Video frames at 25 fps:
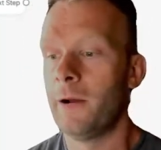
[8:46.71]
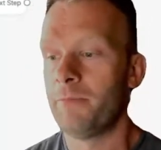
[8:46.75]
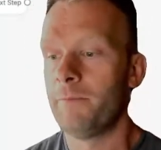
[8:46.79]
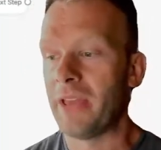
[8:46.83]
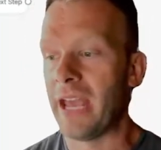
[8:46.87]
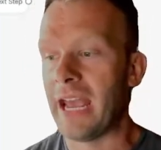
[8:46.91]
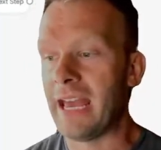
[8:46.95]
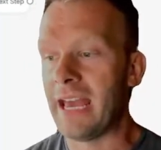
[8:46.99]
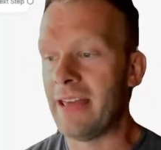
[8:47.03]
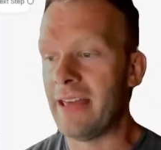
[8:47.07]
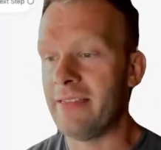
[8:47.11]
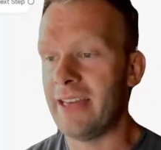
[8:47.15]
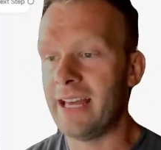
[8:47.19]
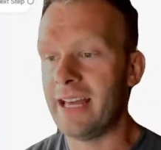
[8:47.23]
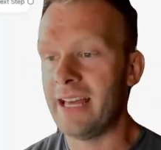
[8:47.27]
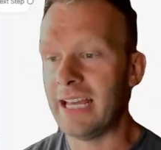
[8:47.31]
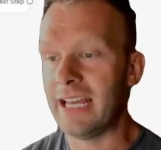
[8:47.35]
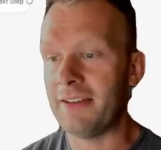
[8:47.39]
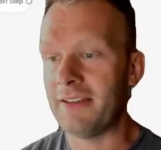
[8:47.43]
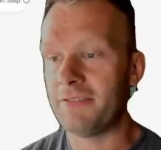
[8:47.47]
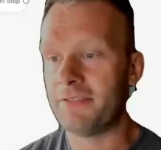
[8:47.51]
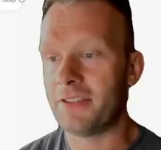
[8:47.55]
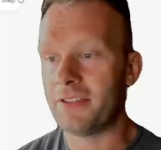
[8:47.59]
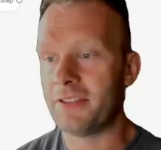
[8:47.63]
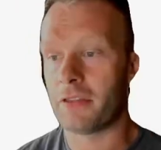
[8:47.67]
And then if
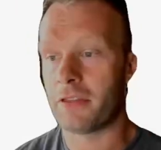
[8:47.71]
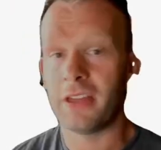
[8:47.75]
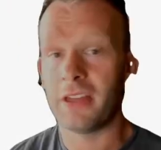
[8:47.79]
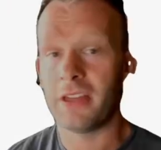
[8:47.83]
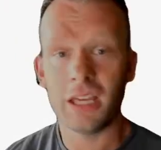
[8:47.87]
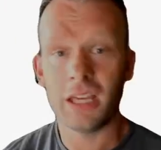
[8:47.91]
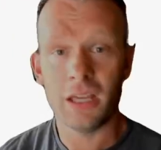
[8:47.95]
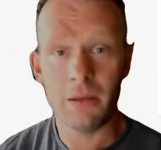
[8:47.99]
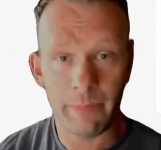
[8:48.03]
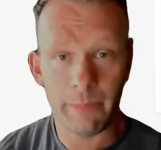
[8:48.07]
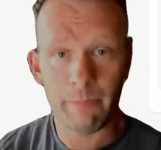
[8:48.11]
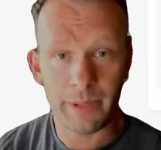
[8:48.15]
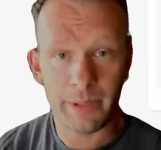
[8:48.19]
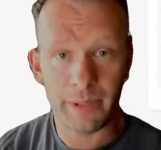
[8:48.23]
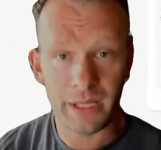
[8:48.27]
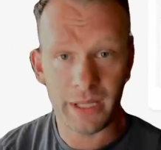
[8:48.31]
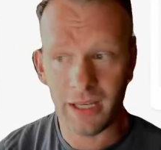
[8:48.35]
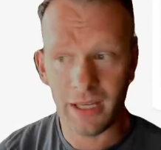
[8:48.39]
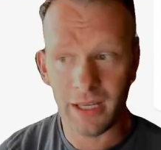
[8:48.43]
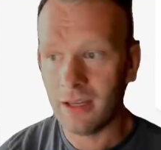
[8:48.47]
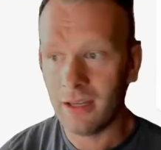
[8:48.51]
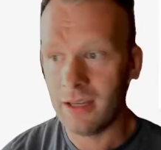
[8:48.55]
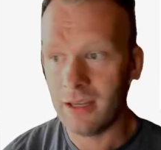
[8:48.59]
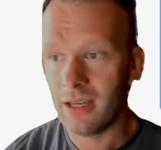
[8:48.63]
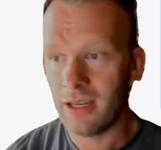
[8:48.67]
they're thinking big,
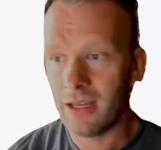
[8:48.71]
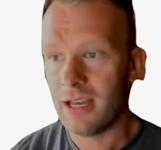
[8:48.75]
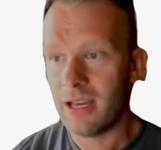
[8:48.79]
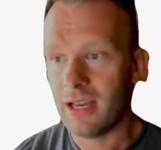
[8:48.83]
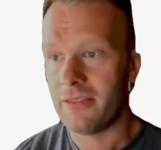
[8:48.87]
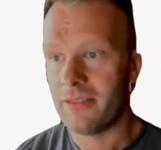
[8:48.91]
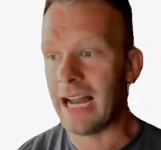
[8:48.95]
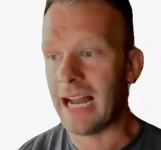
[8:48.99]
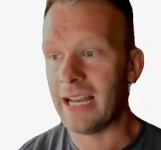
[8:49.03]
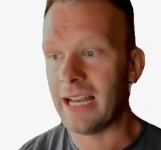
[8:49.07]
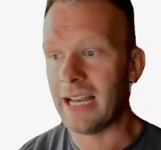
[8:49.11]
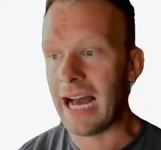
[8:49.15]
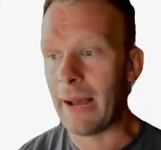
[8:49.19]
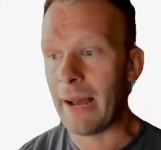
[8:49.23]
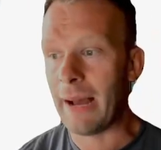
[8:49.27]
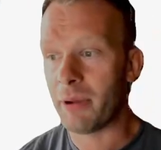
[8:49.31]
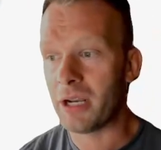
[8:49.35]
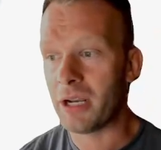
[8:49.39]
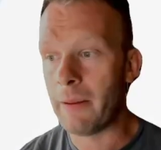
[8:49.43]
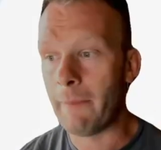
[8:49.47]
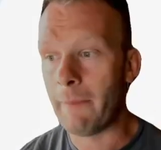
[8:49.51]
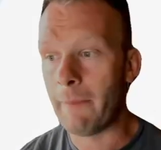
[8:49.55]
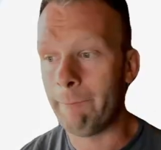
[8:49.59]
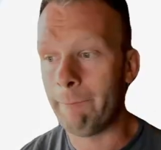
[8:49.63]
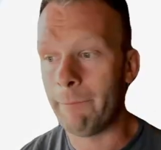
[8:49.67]
then I'm going to
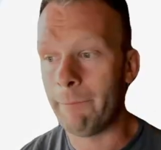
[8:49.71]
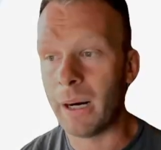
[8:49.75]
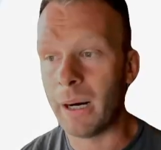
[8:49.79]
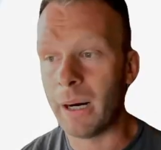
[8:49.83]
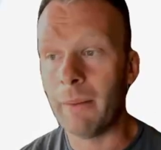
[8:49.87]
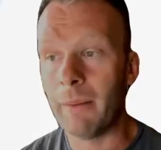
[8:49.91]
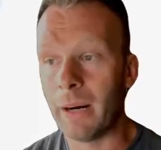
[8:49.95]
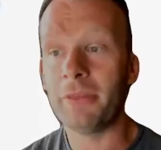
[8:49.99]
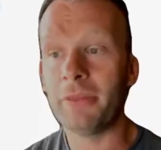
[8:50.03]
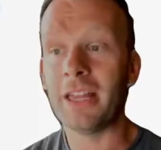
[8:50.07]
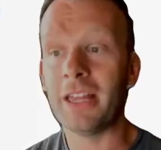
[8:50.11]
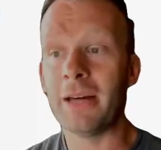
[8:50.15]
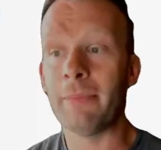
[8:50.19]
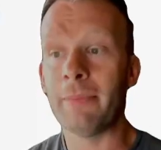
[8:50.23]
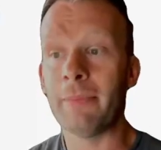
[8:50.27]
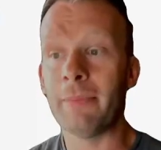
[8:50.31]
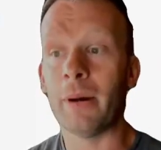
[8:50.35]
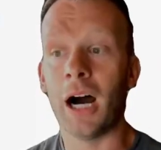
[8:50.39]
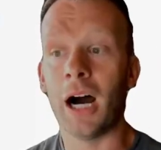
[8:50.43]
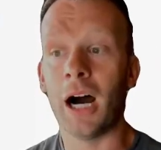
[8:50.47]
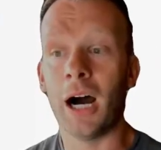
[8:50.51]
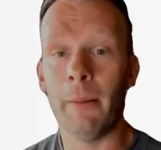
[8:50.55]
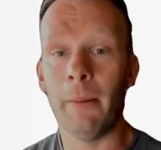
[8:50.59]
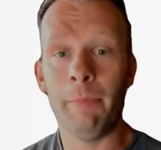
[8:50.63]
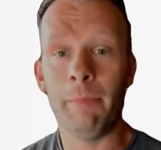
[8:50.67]
bump them up
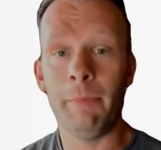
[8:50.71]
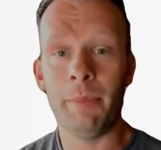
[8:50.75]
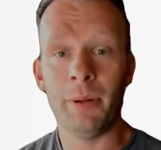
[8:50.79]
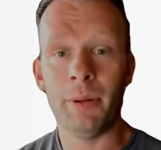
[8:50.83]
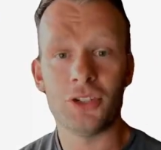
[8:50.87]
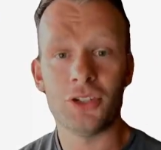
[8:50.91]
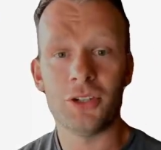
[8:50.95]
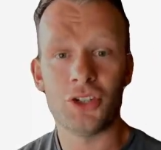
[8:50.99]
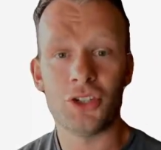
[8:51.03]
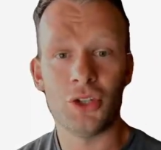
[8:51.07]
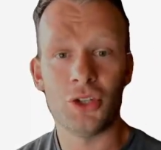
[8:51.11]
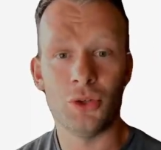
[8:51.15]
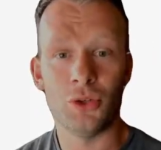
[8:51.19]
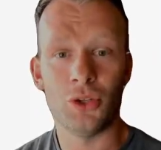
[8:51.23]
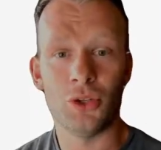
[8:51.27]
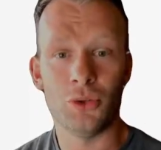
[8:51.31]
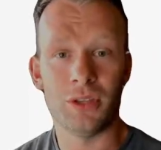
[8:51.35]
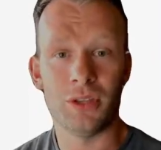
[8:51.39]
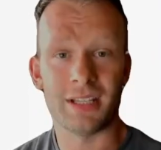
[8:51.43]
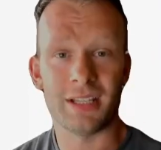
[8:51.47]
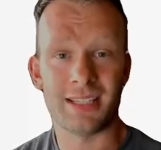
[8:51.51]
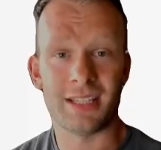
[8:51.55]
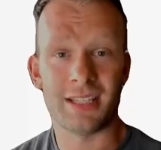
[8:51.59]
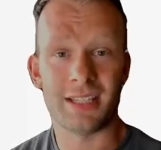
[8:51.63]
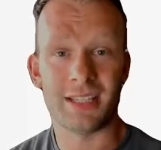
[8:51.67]
to the second
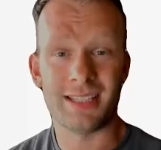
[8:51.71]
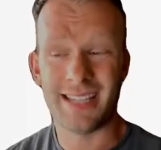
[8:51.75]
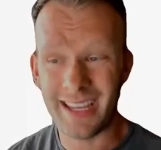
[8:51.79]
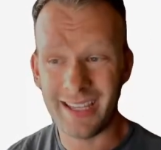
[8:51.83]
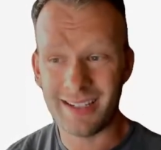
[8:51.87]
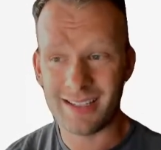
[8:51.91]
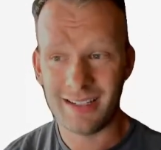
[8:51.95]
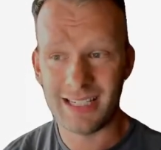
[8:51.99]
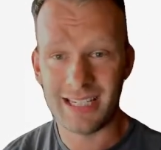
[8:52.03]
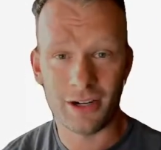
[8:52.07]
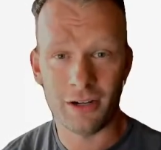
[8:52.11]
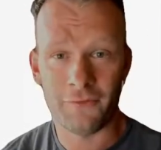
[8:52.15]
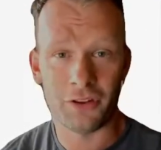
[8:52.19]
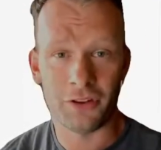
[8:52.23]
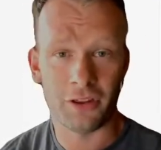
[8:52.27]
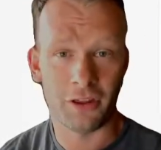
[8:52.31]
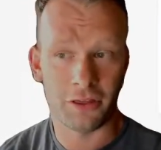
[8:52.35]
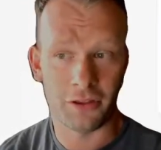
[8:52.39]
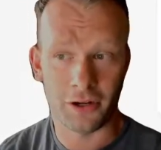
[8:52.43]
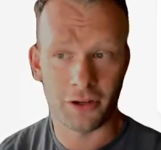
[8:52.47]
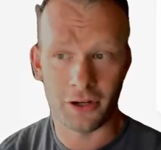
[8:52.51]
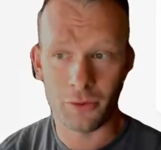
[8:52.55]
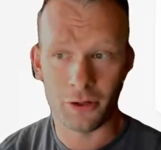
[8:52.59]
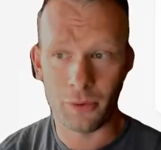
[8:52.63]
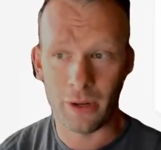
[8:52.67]
tier for the
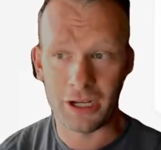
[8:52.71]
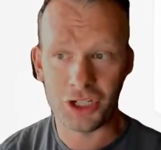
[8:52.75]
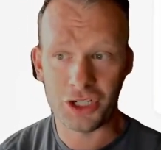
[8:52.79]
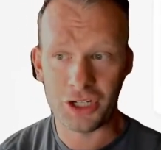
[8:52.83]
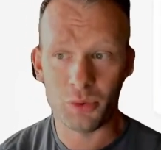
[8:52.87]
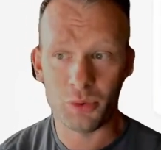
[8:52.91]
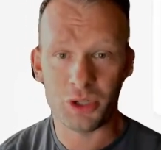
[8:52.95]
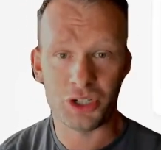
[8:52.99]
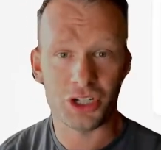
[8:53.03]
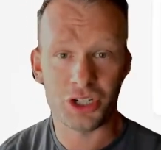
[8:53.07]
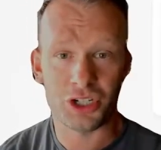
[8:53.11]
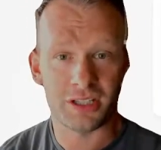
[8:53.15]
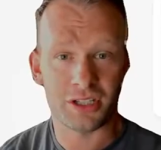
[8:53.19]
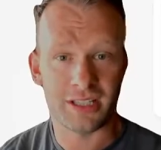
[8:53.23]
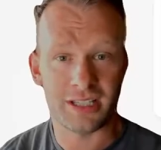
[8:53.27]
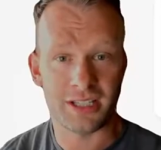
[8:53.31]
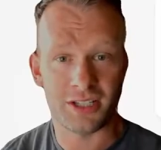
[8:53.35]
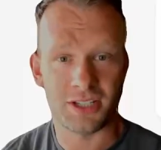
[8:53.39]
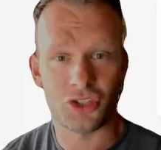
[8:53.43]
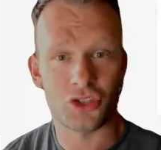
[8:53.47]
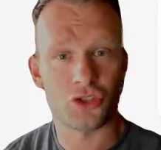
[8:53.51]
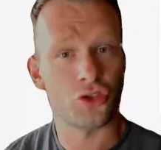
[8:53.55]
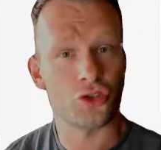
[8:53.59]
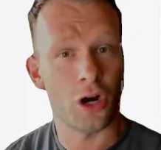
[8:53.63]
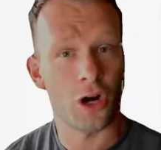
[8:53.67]
third question, which is the
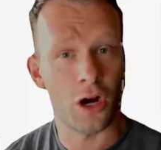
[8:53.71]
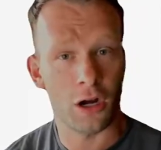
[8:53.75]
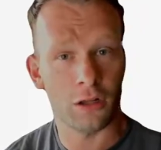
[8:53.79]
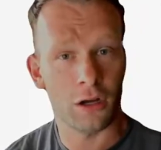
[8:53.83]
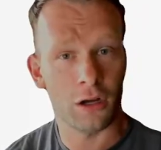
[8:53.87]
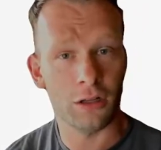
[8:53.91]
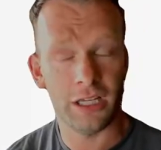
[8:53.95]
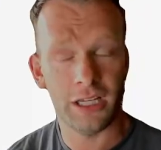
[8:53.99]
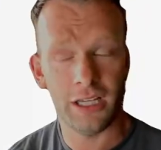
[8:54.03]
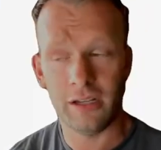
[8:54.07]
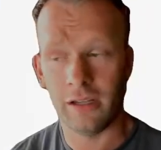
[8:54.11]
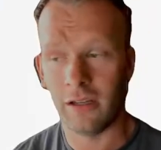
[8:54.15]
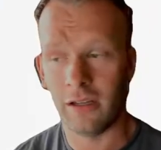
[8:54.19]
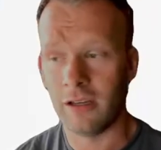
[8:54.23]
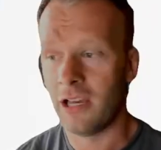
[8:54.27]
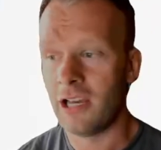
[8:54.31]
strong lead.